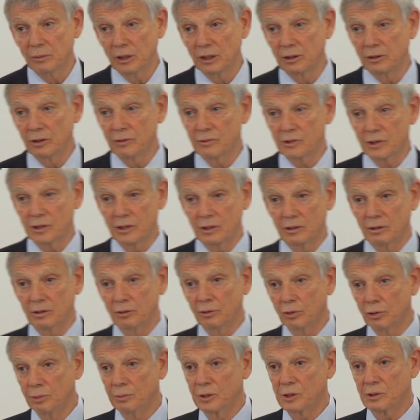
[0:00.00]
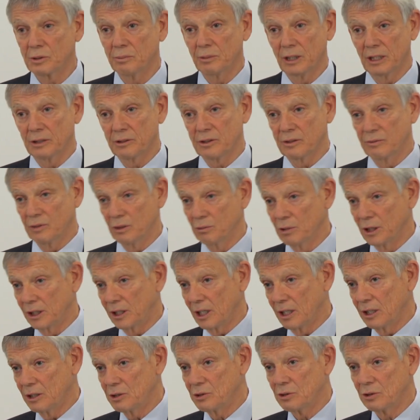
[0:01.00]
You've seen enormous amounts of
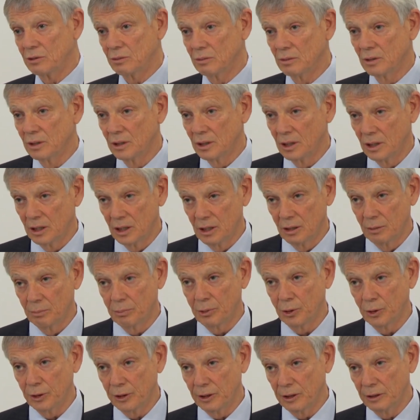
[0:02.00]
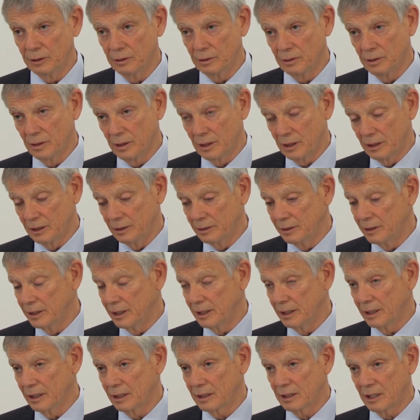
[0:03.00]
irrigation put
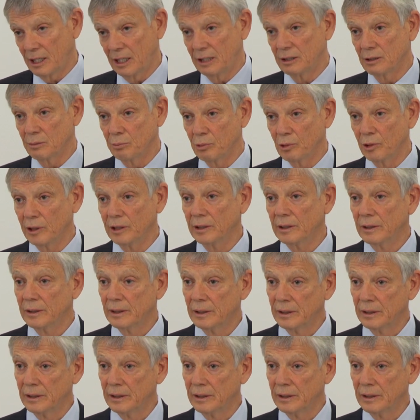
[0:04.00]
in Canterbury.